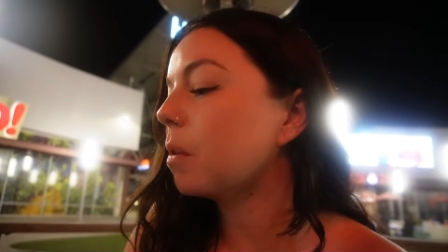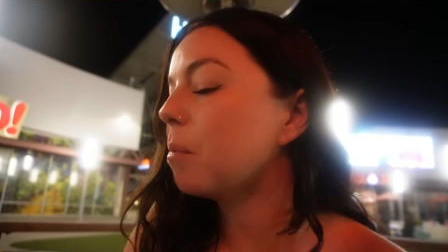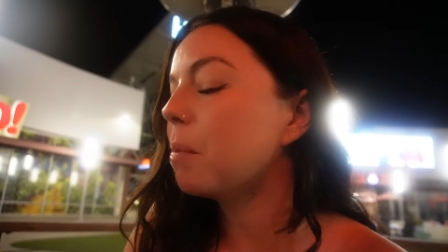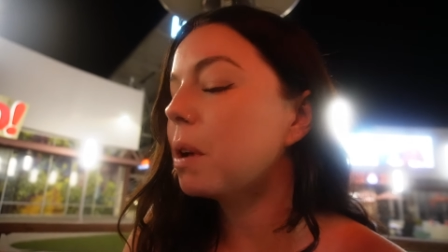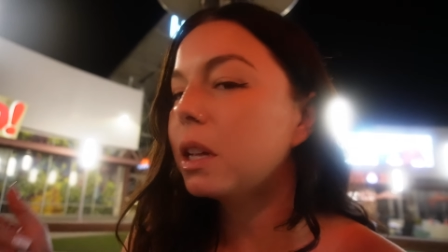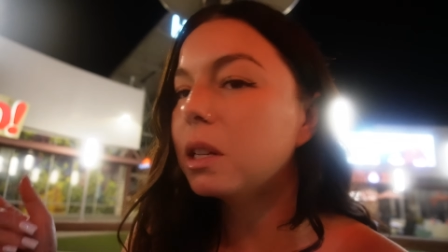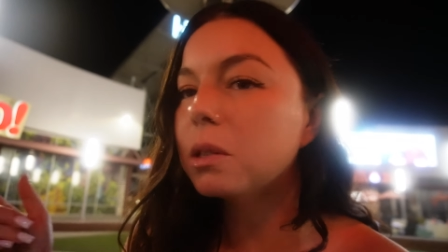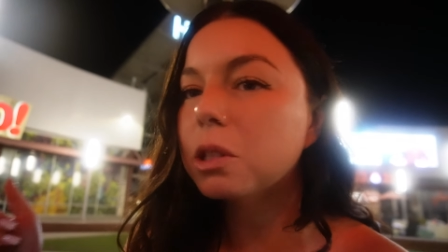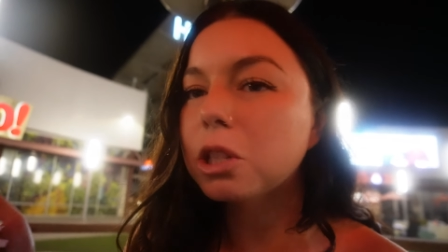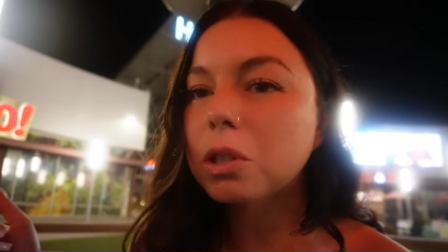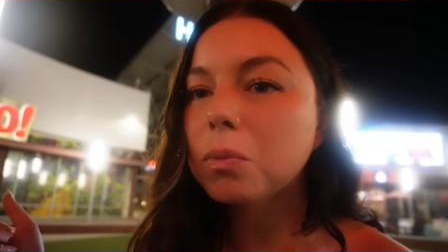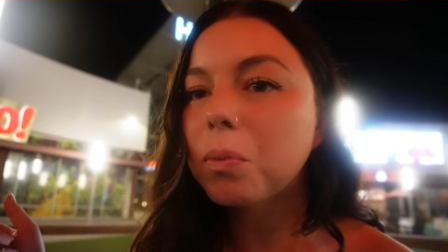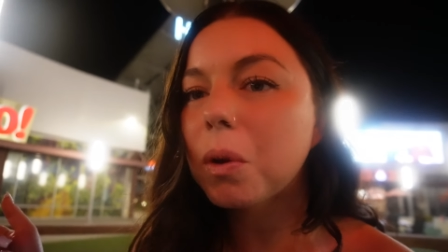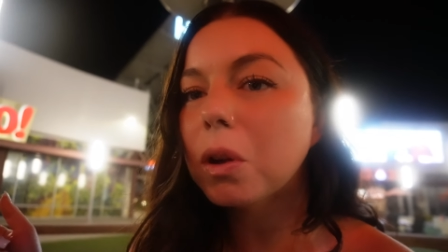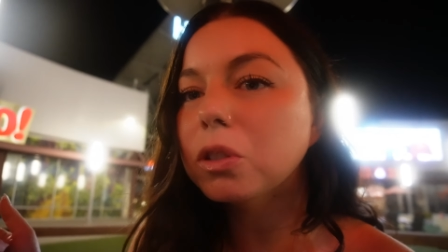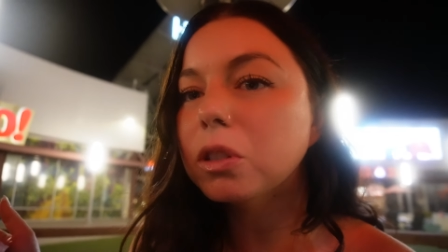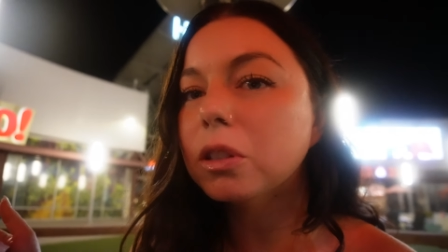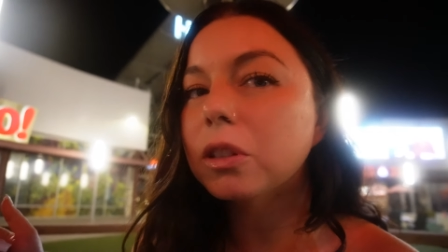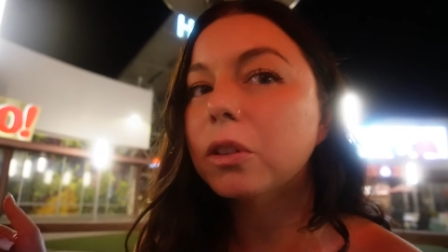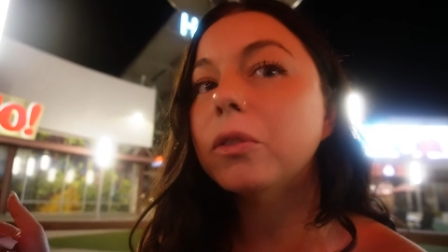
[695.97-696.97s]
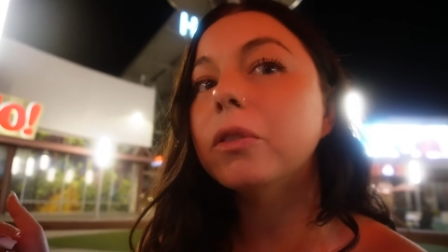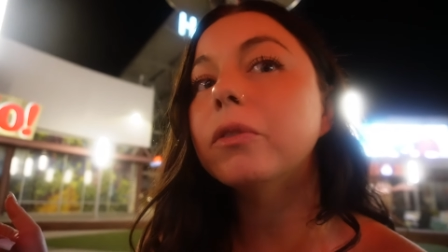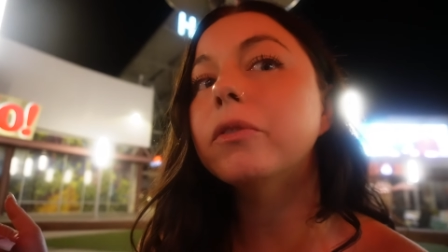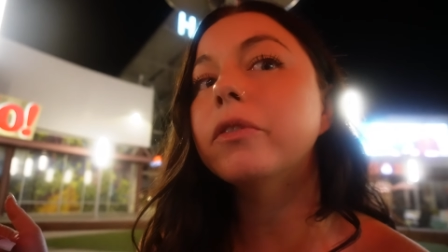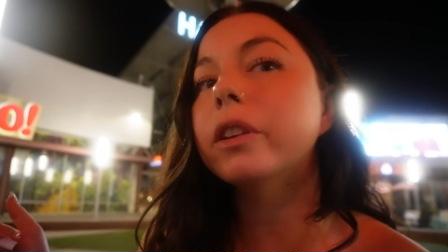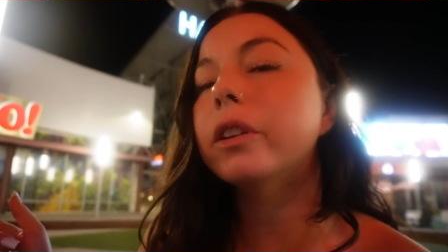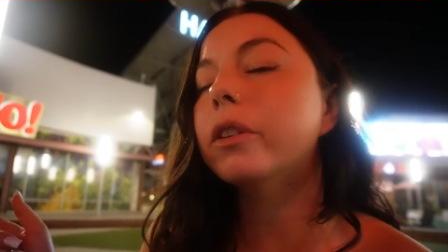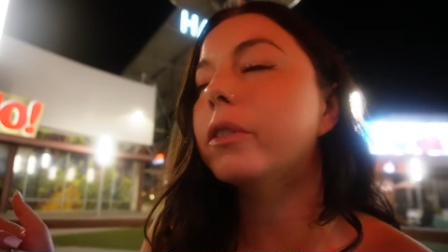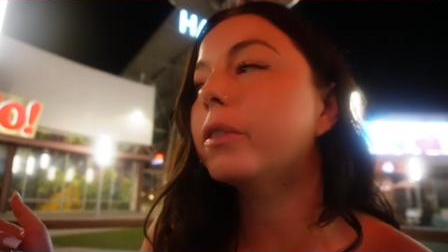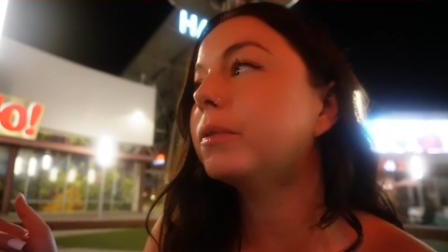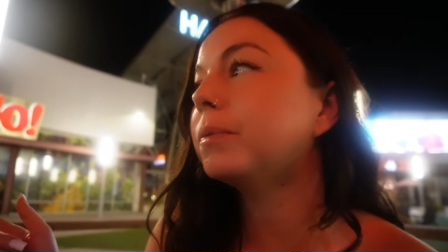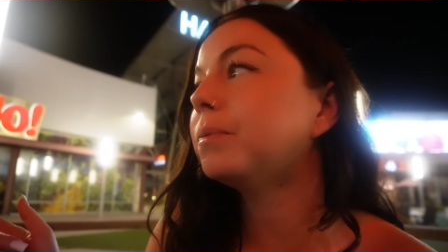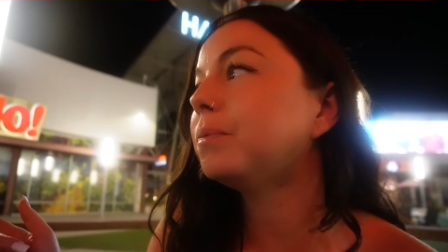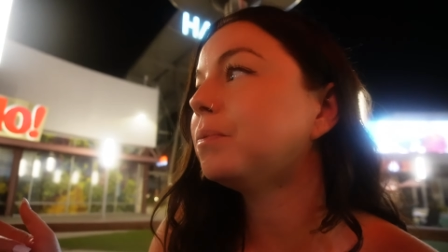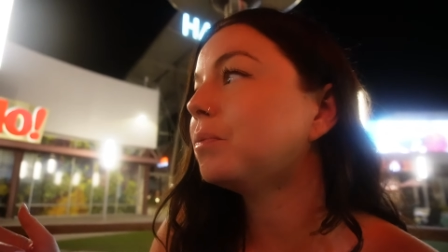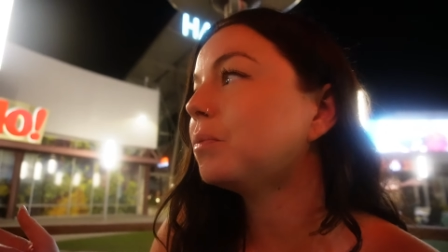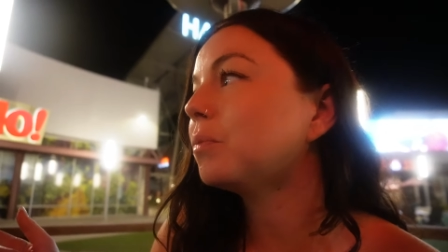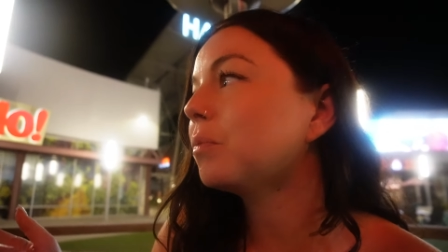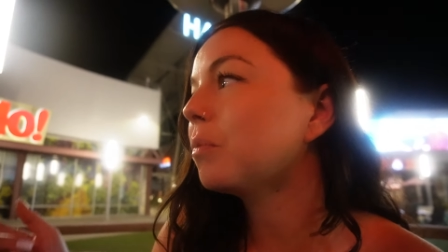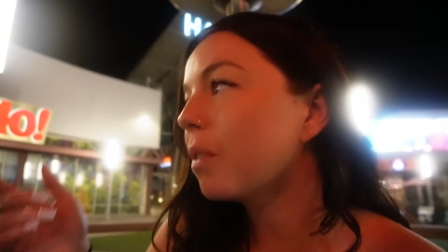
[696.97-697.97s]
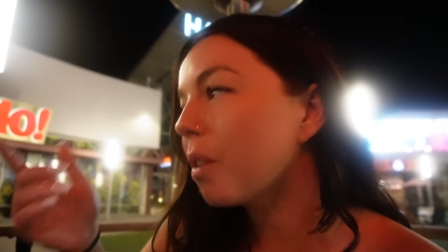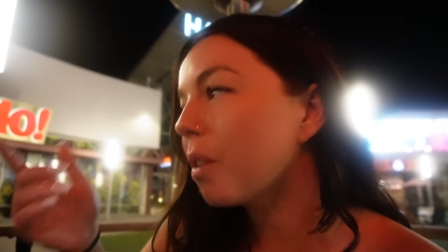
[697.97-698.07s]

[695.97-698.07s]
But he's just posting the exactly review. I'm doing.